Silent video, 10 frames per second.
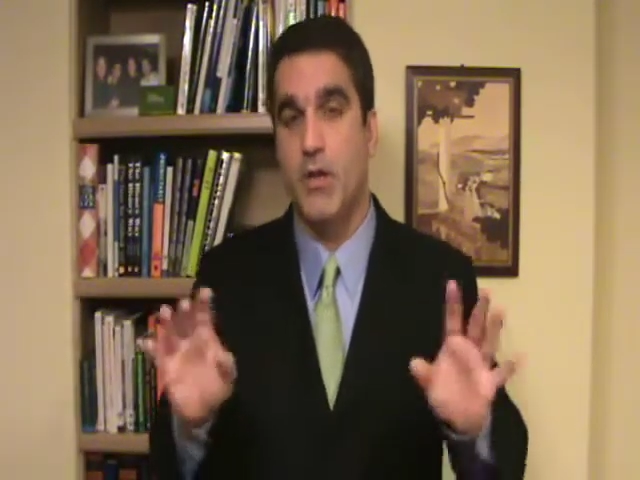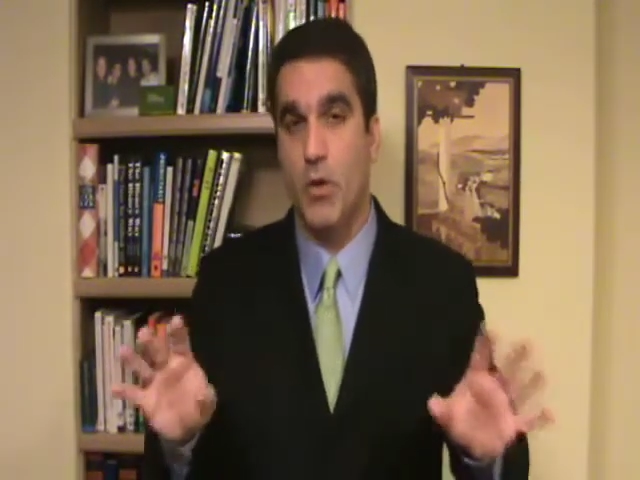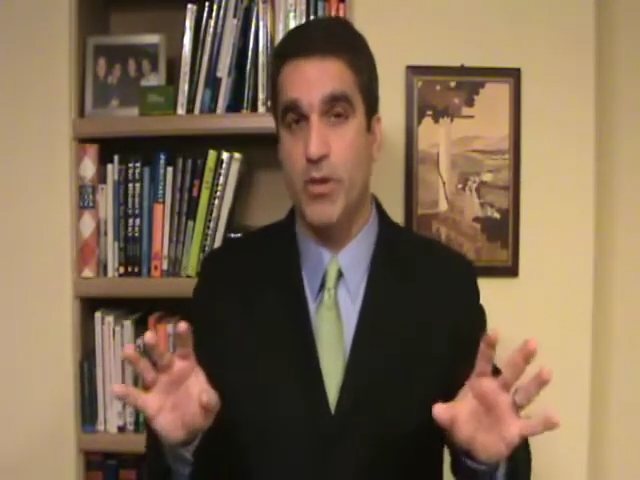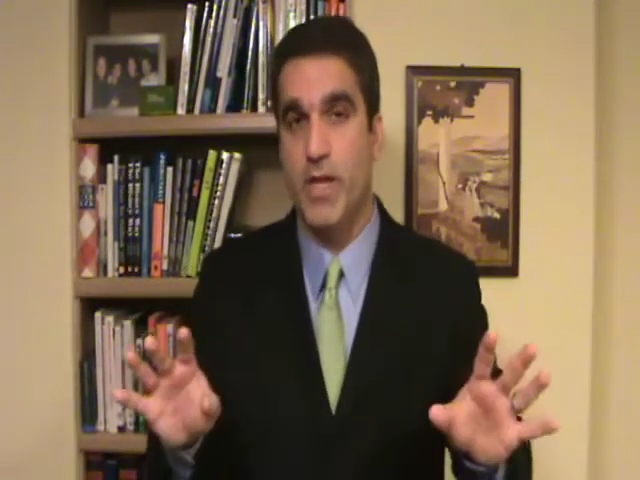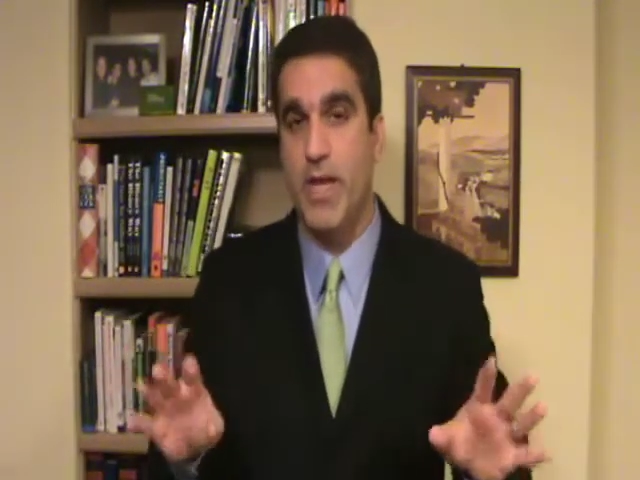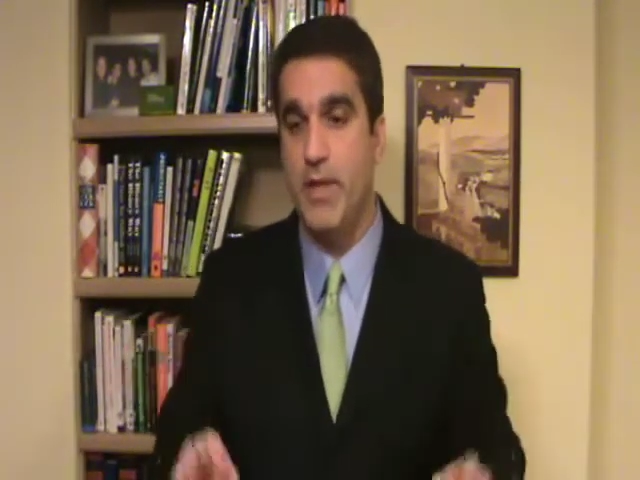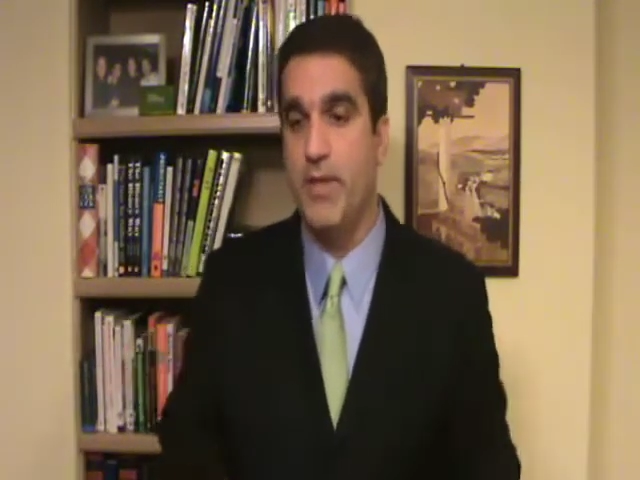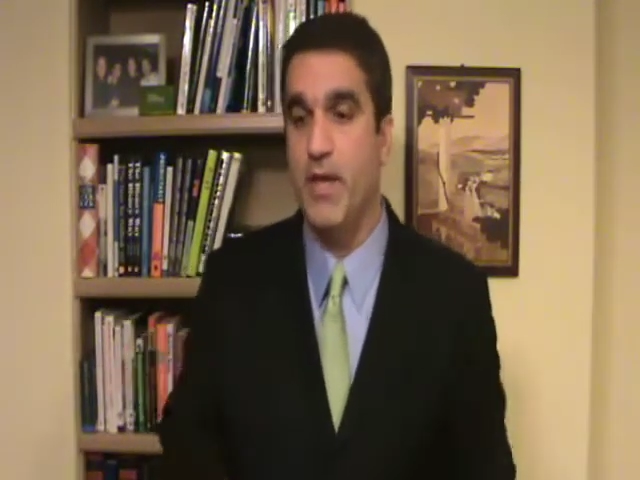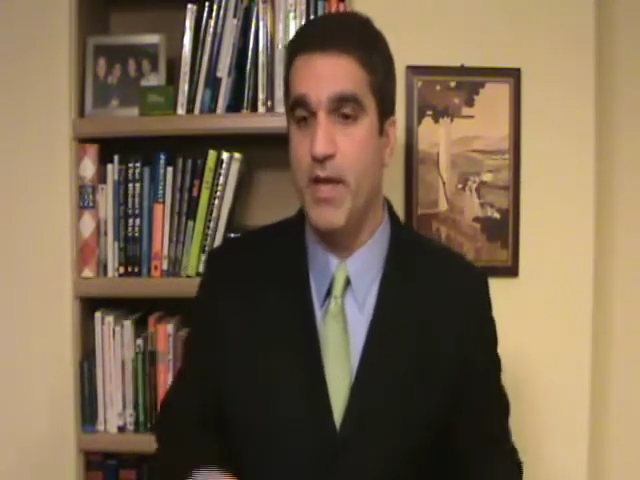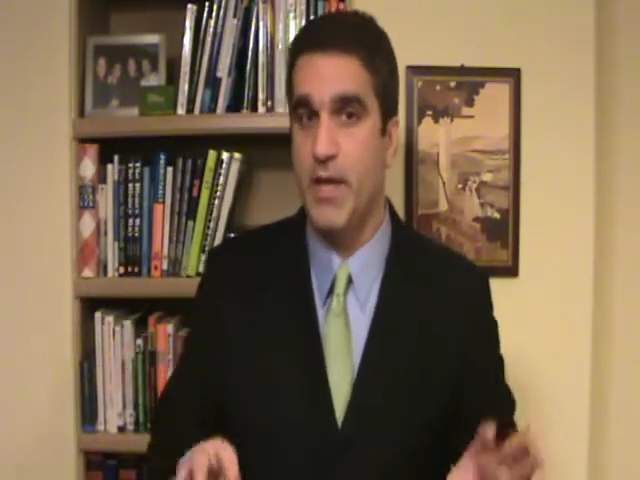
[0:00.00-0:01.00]
The only key
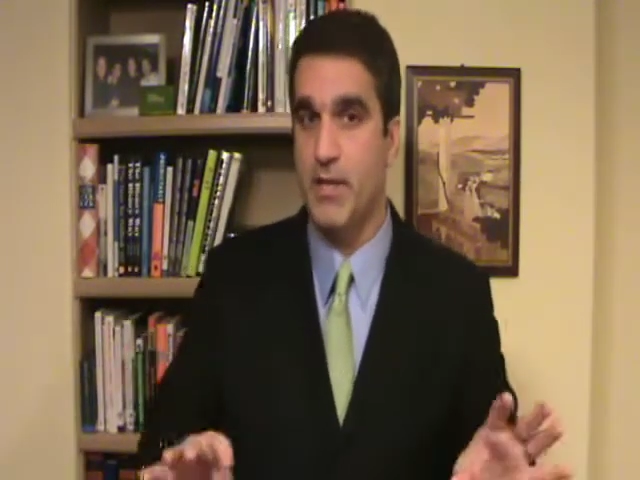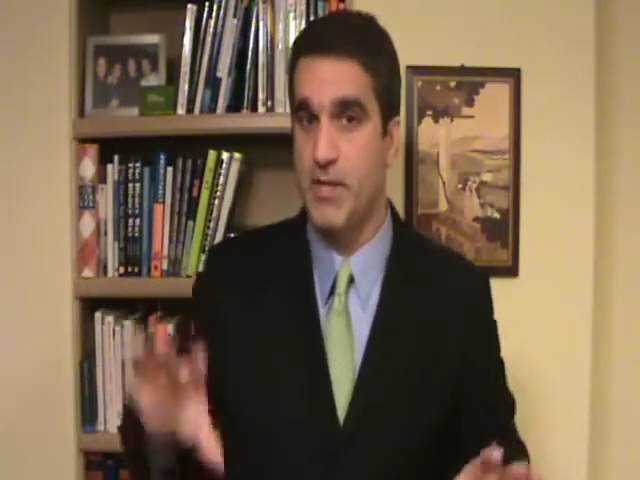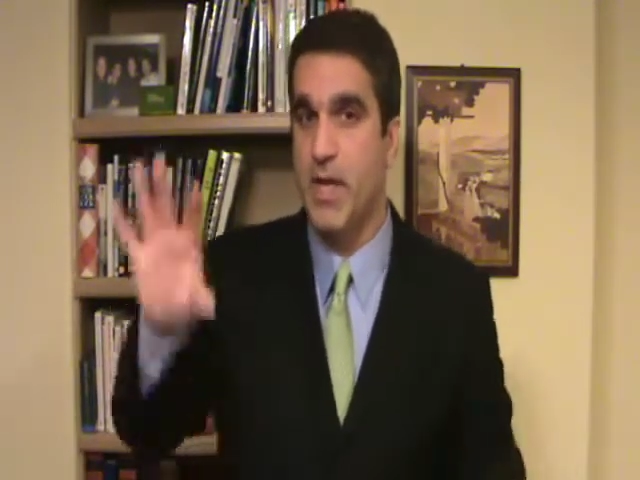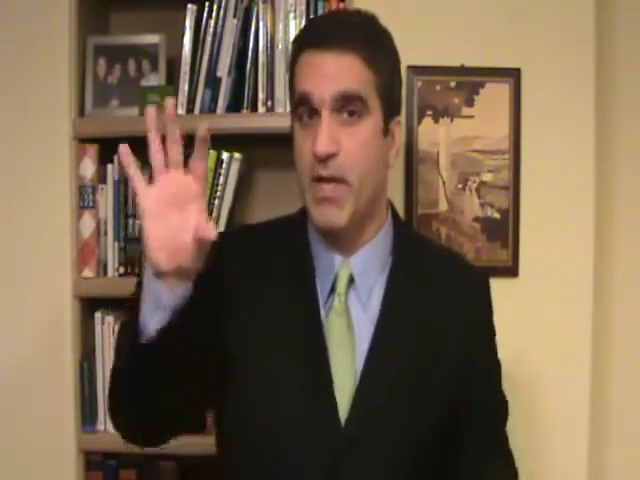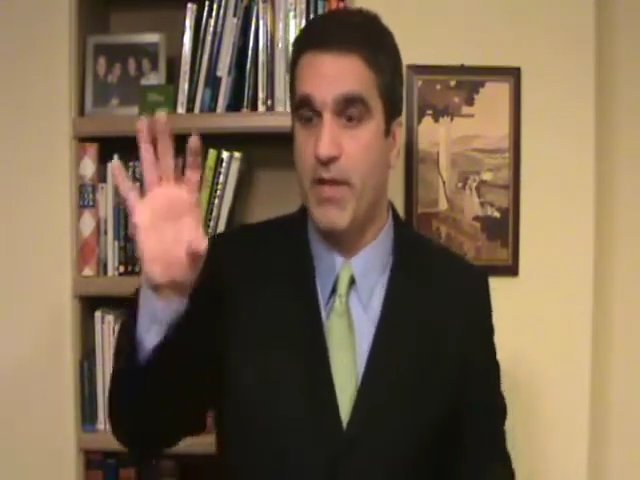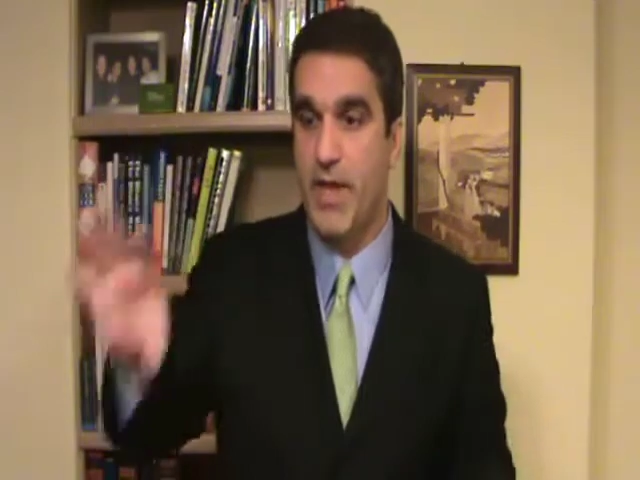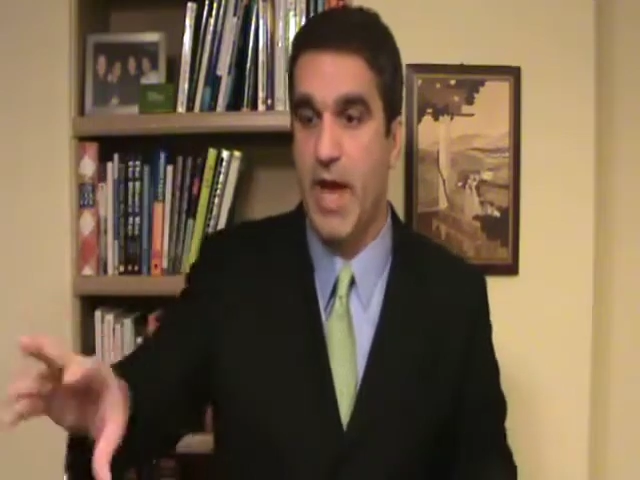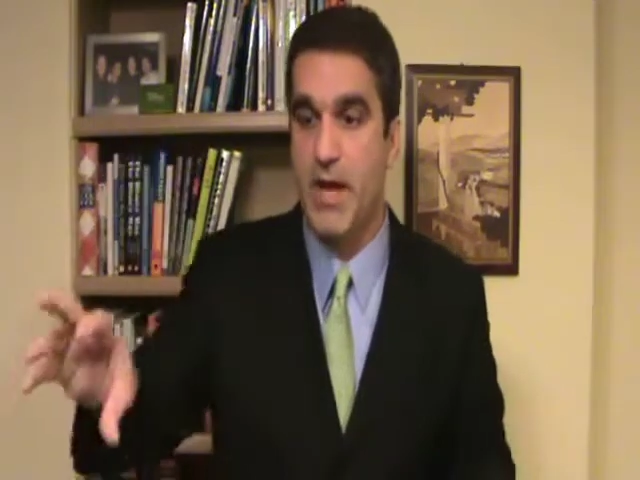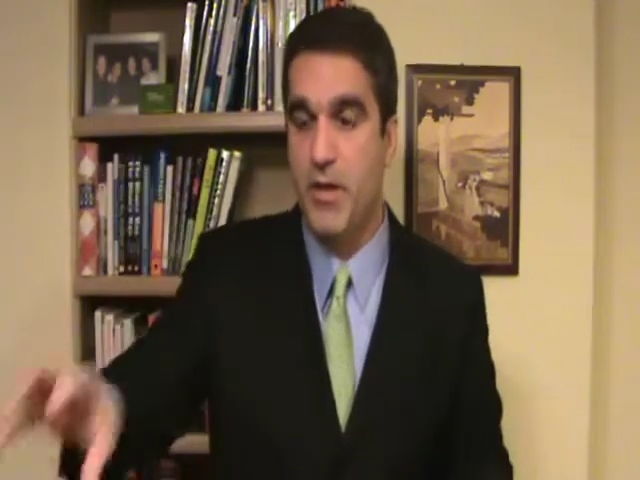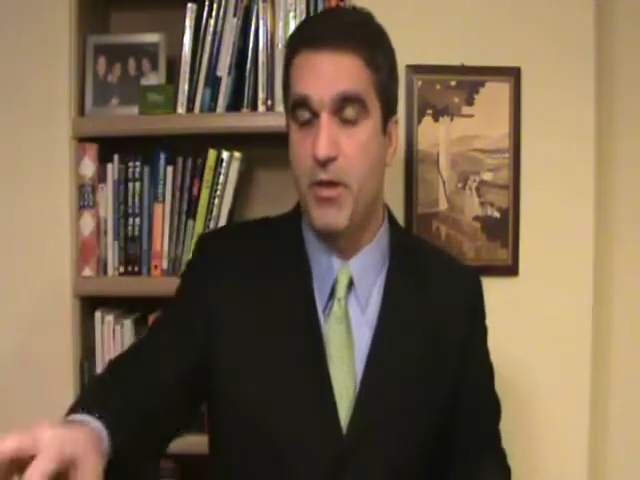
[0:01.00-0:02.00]
thing is they
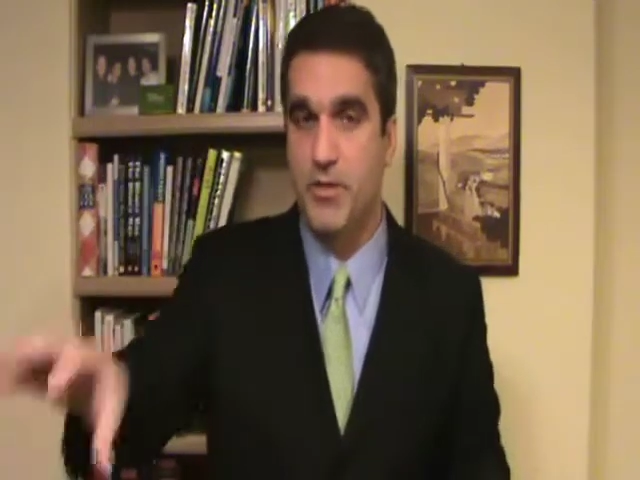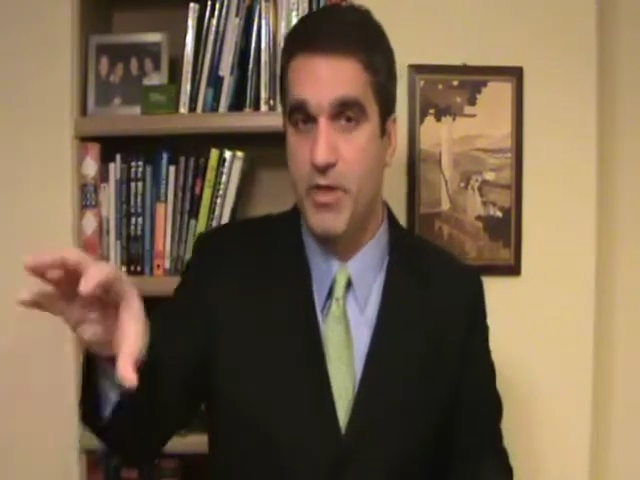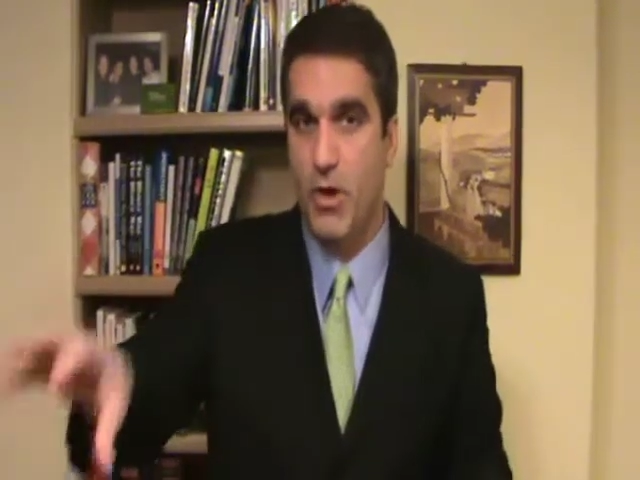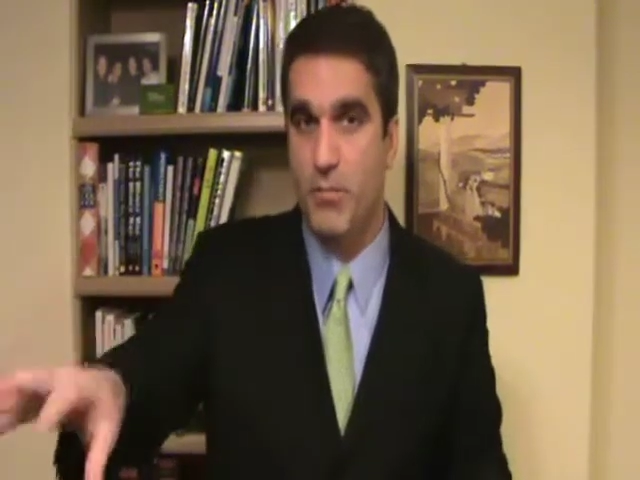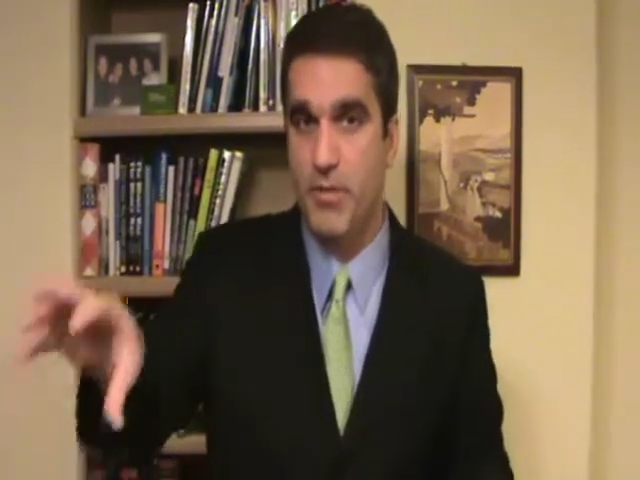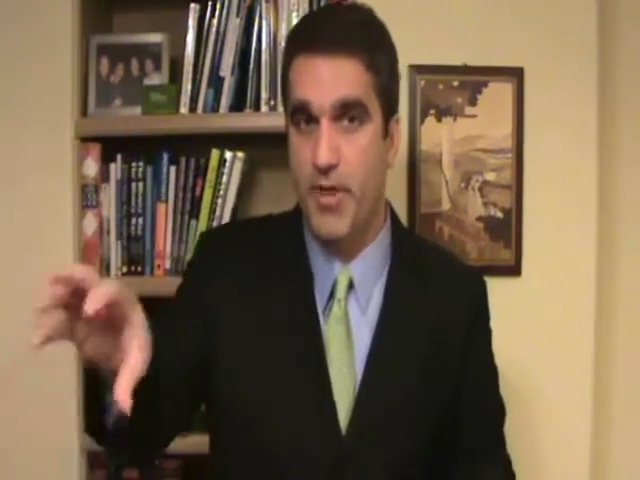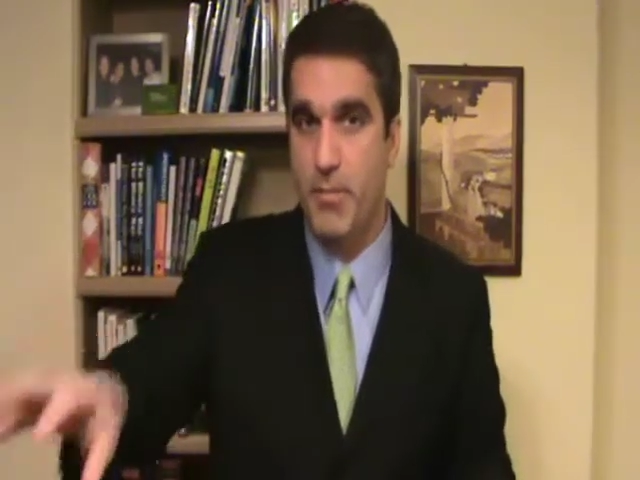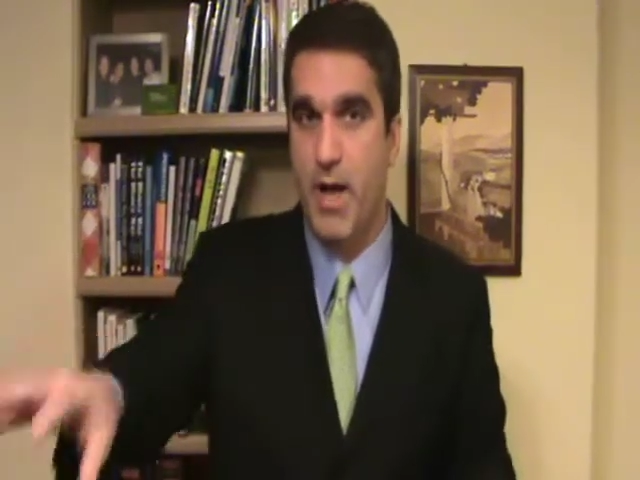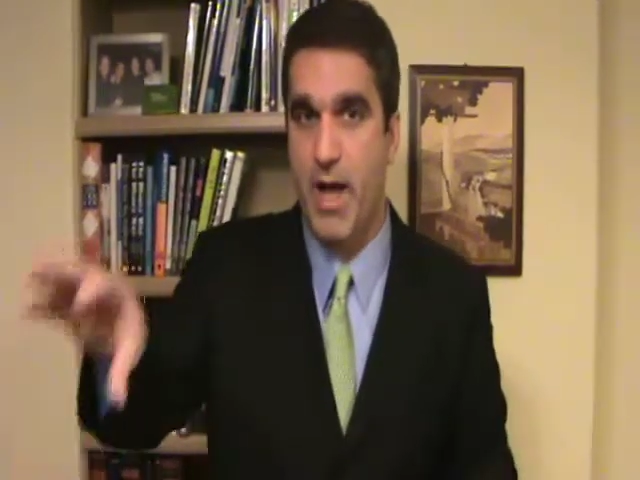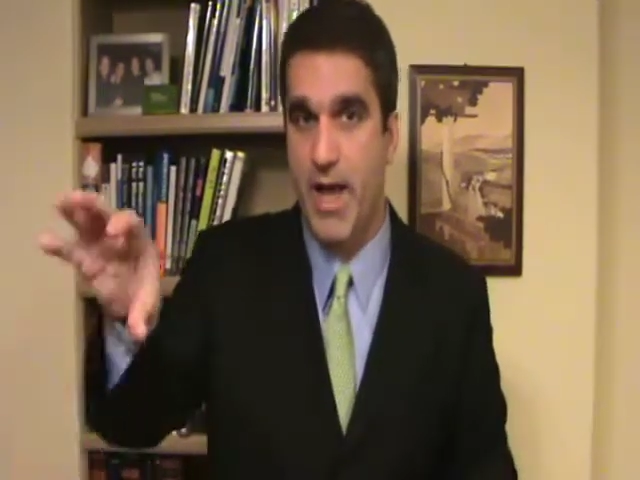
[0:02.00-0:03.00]
got to use the home that they
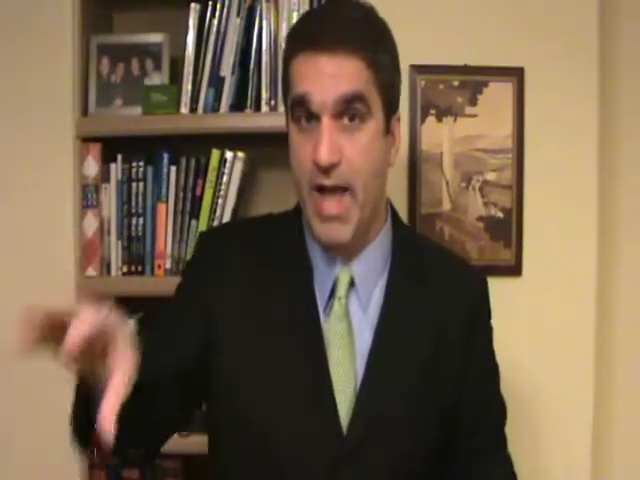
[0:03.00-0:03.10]
buy